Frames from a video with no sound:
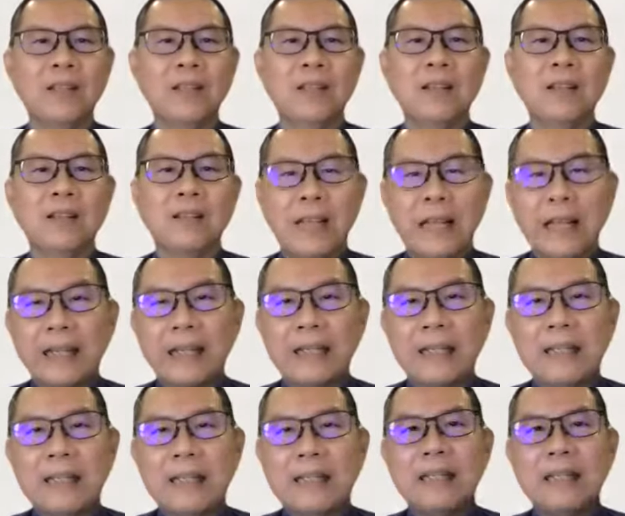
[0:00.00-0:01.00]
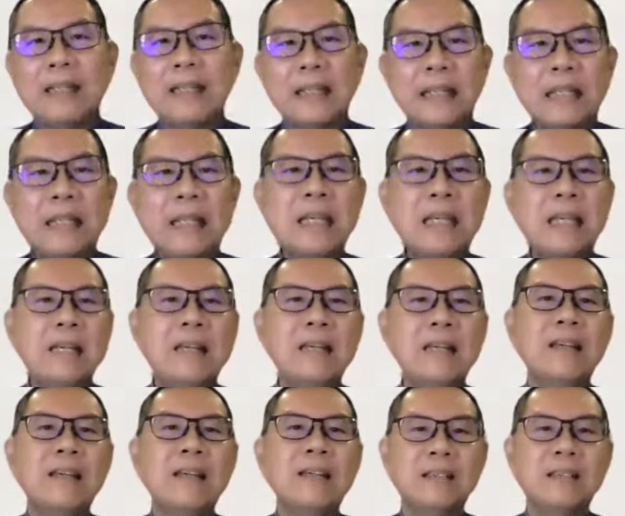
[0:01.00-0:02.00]
Secondly, E
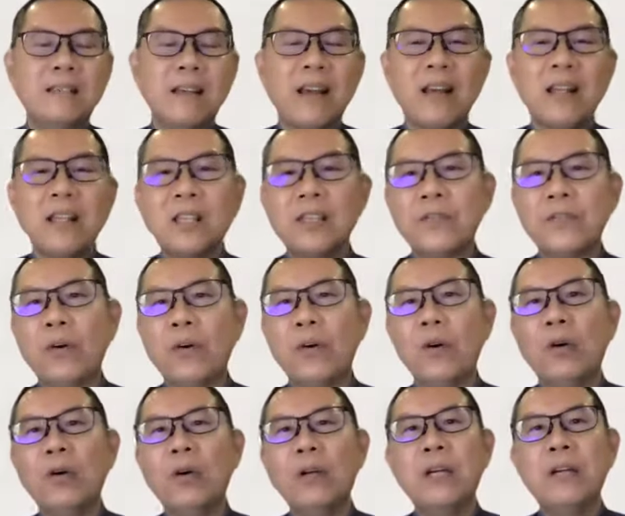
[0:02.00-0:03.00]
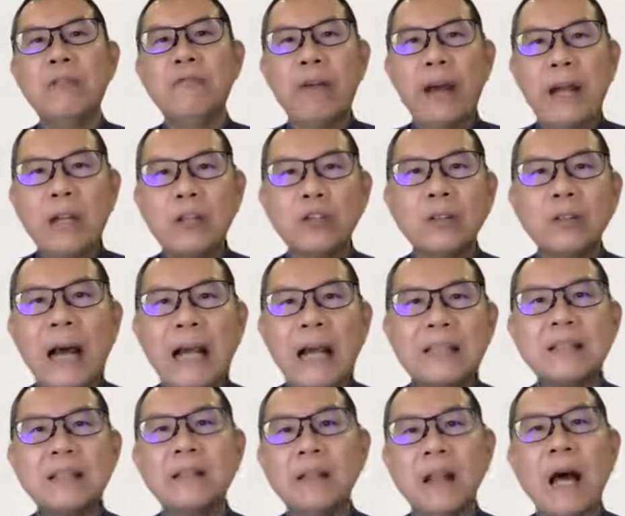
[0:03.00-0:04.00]
stands for
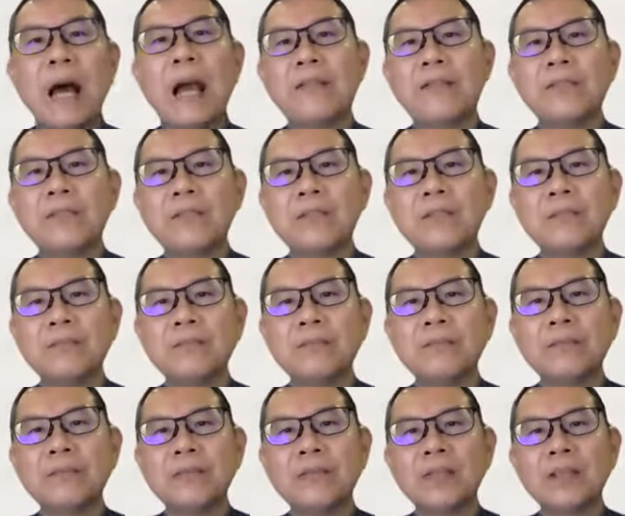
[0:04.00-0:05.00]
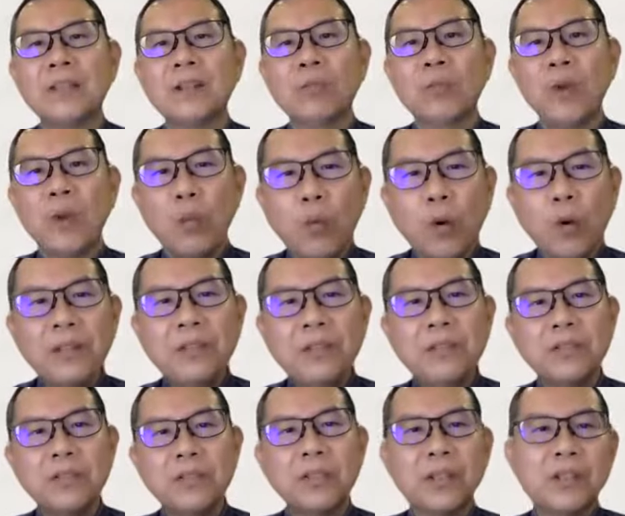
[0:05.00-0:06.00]
evangelizing lives. We
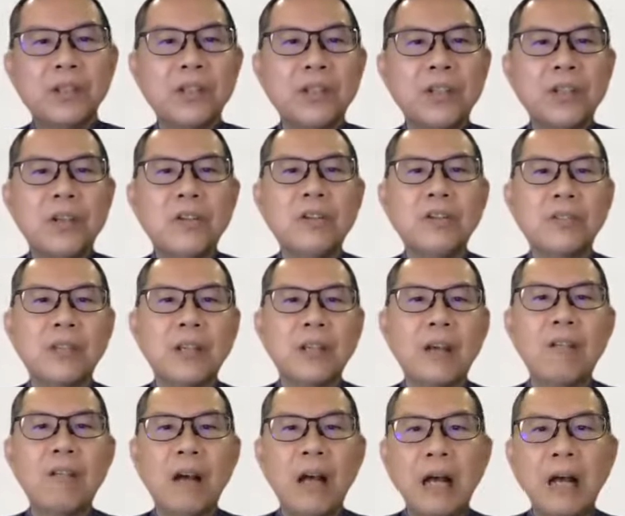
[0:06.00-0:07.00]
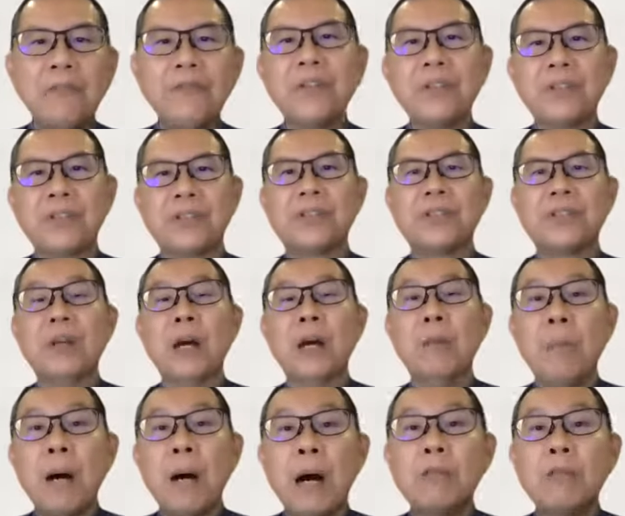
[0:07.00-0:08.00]
want to continue to tell others
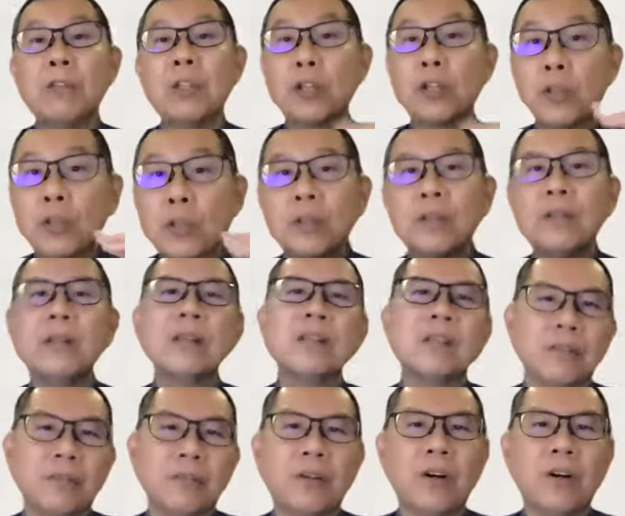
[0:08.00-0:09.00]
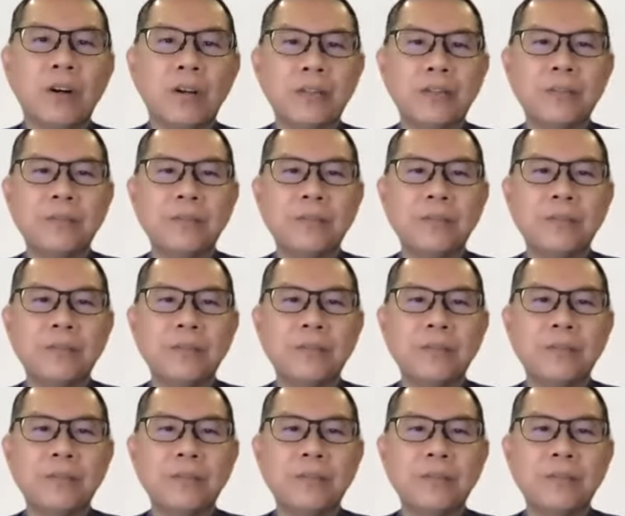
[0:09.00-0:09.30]
about the goodness of God.